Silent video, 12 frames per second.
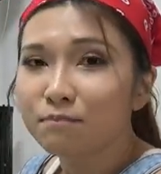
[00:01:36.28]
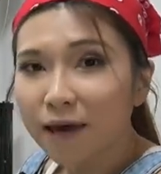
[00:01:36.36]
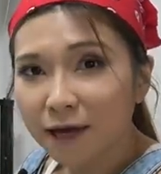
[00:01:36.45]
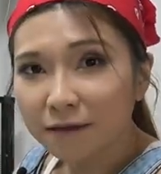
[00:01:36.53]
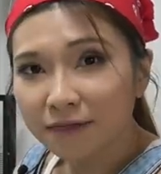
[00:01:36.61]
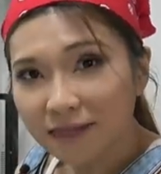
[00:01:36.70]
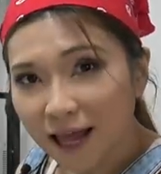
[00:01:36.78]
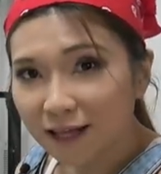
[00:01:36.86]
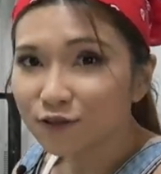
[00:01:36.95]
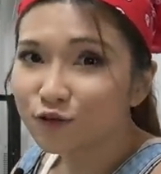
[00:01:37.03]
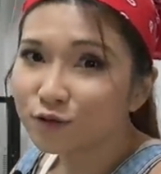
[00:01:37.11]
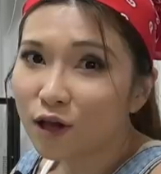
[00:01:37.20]
Big
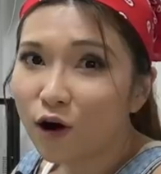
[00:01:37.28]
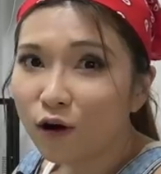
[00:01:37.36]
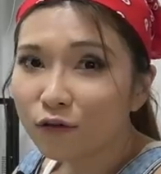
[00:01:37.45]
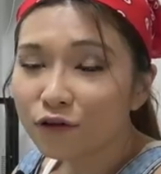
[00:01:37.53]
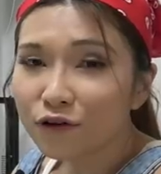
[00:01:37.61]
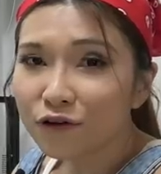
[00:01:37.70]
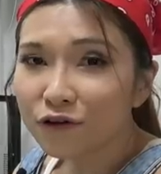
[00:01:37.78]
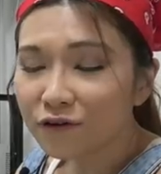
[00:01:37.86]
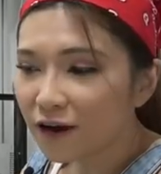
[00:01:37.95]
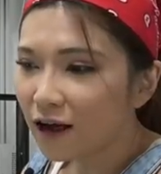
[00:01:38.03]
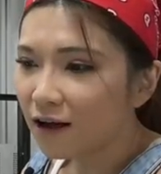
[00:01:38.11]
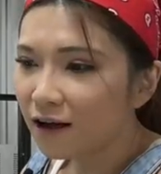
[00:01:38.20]
thanks to the
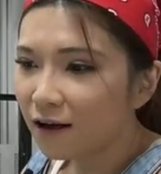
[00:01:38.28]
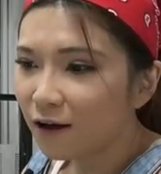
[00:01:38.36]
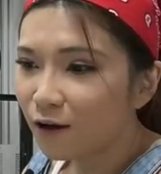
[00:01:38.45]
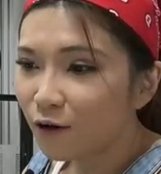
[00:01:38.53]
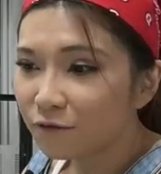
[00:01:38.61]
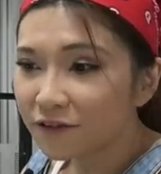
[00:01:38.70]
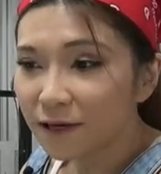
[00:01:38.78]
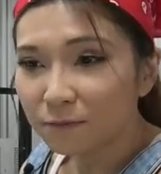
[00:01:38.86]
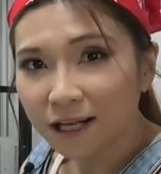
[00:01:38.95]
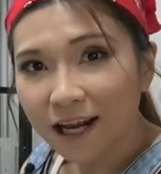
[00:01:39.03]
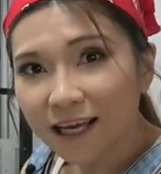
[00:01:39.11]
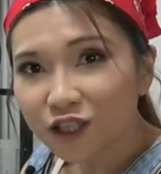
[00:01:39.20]
author uh, of the
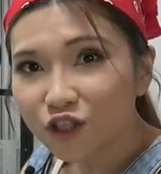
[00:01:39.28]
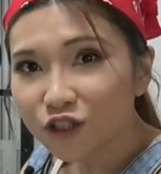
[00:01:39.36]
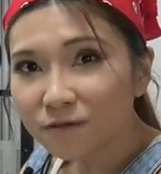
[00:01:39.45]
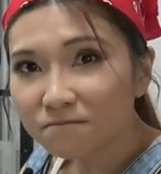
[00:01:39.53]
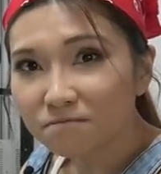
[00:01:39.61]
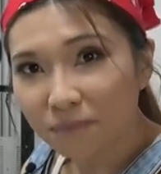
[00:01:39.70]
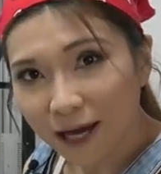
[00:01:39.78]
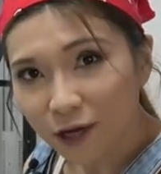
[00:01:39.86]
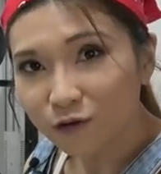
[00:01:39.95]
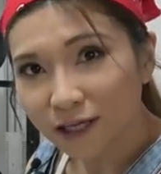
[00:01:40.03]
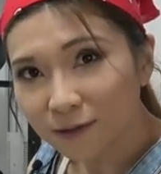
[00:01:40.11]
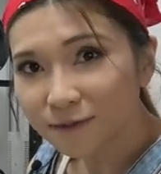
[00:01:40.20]
application,
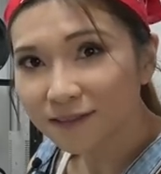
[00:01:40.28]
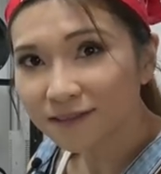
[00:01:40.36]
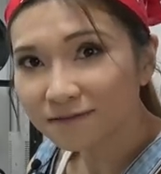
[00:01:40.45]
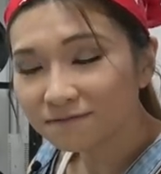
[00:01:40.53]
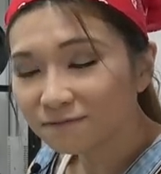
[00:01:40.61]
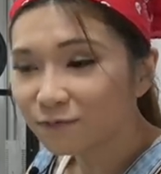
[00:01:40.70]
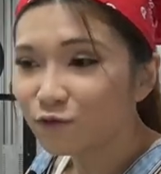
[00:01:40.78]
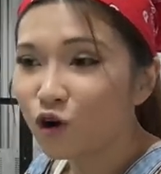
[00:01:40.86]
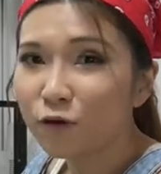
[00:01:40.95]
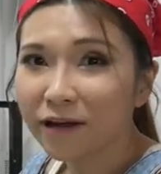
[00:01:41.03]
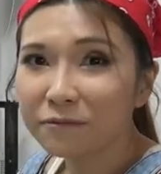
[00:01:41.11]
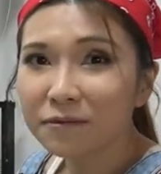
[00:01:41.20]
Michael Gibson, for
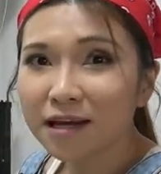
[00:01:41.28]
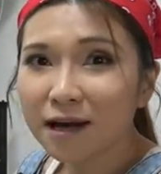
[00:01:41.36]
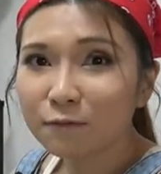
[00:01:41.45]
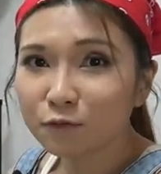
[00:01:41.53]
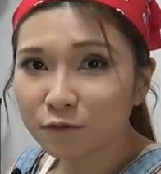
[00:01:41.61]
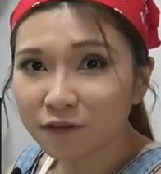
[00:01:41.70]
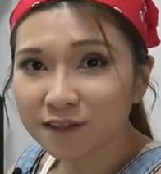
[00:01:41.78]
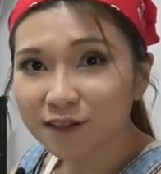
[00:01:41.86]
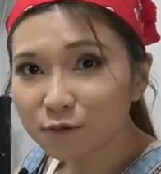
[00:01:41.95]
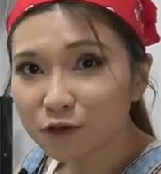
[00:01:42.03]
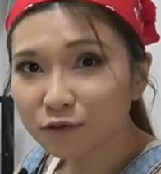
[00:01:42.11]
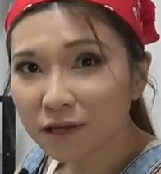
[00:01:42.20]
hooking me up with a
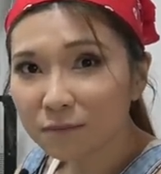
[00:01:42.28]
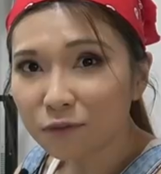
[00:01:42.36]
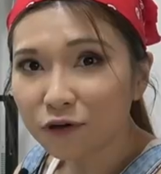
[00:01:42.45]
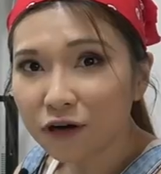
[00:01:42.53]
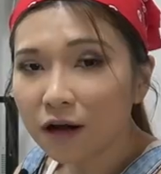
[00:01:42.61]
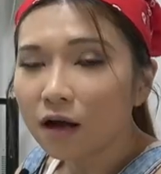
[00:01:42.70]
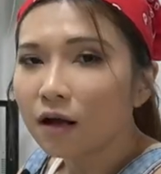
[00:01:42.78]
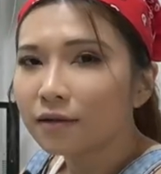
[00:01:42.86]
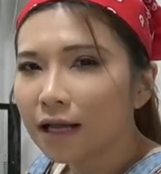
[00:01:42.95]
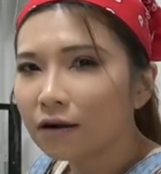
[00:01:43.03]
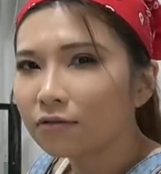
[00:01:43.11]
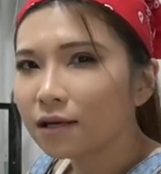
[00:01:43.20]
serial number.
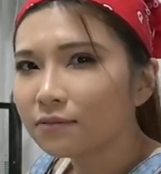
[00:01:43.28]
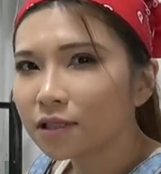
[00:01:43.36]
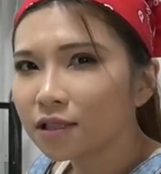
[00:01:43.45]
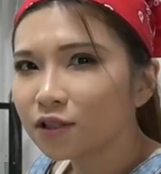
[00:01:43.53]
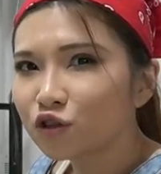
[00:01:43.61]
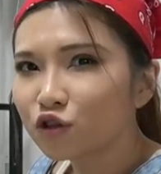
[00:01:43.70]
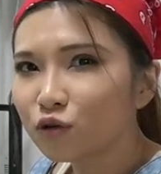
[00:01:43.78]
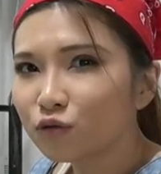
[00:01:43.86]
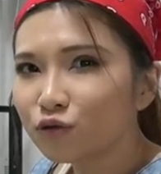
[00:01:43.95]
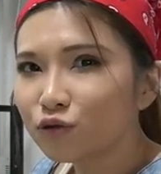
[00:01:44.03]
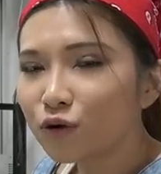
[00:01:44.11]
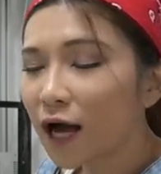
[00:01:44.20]
Now let me
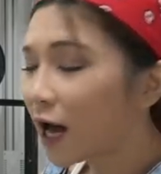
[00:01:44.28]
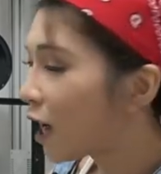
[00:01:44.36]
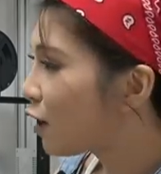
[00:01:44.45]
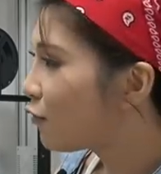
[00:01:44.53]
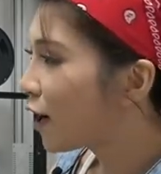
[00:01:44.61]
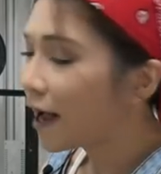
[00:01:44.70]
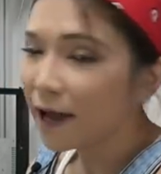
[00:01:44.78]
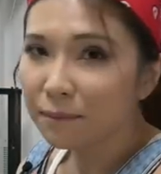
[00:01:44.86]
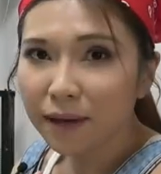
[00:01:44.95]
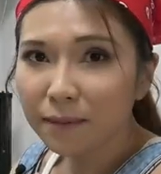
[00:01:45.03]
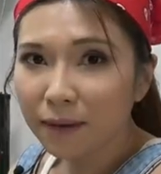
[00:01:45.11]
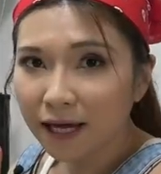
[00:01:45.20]
show you how I
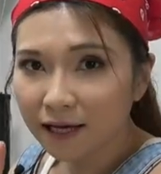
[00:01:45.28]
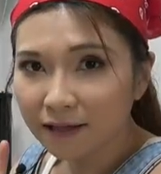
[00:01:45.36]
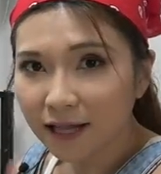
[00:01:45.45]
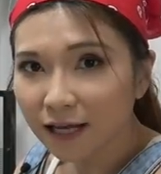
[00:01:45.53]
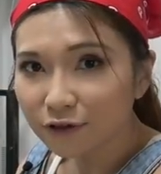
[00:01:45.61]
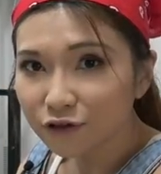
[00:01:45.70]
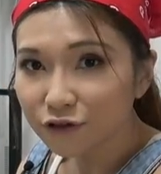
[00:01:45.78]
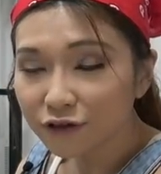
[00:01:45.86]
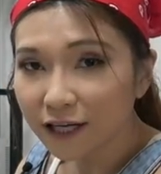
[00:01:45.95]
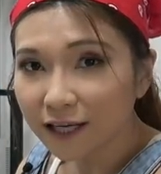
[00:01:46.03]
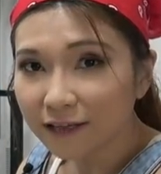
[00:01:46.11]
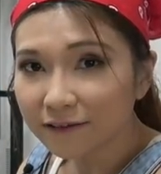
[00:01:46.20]
made my
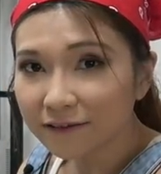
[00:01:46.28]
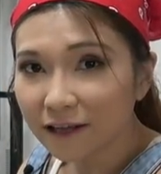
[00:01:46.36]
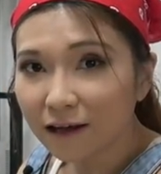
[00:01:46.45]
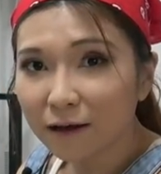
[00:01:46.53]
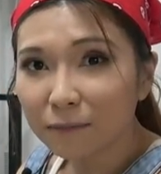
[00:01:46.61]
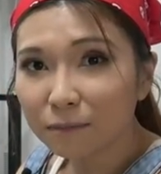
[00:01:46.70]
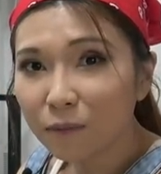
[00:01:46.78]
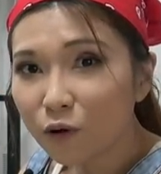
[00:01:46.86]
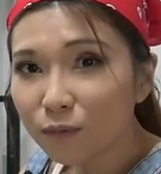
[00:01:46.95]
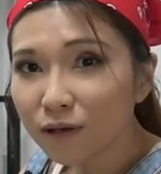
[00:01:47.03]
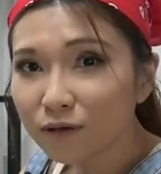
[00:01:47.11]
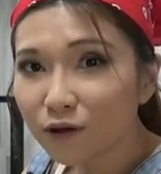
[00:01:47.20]
connector in the
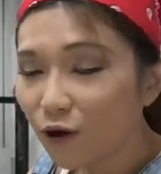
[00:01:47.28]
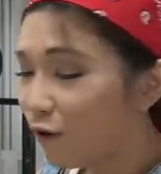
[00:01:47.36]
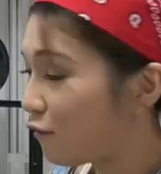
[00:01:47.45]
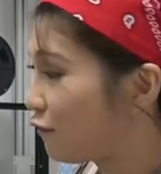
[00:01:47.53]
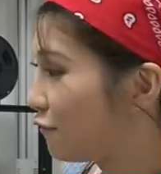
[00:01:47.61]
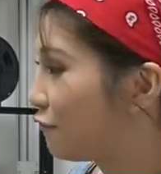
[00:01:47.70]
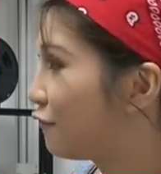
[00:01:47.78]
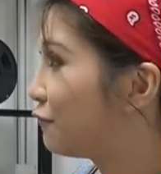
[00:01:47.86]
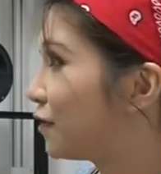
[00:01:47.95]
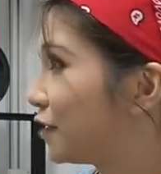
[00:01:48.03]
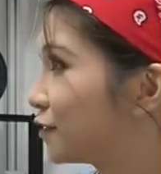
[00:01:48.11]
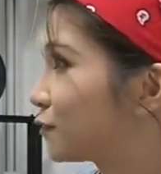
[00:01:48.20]
Moment of
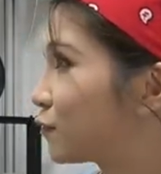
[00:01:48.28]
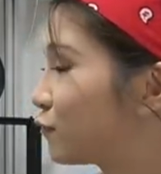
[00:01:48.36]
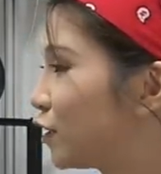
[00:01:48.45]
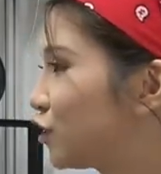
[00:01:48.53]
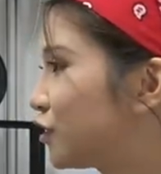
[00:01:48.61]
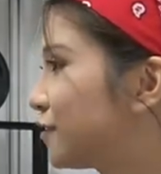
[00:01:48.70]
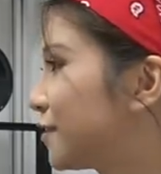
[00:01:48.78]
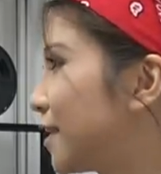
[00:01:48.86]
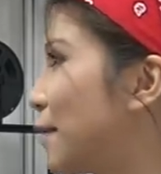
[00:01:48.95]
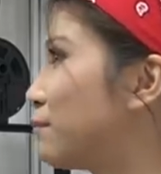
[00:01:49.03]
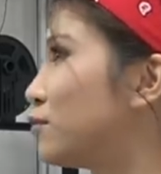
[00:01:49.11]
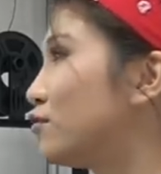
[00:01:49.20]
Inspiration
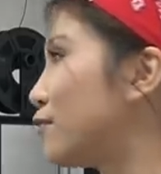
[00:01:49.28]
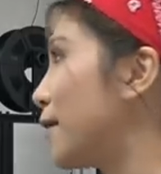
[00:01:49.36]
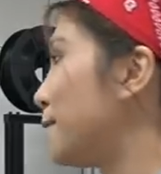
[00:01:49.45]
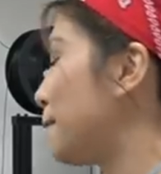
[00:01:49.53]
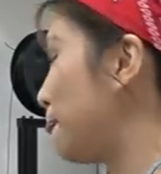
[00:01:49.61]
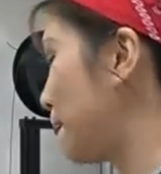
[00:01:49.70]
CAD program.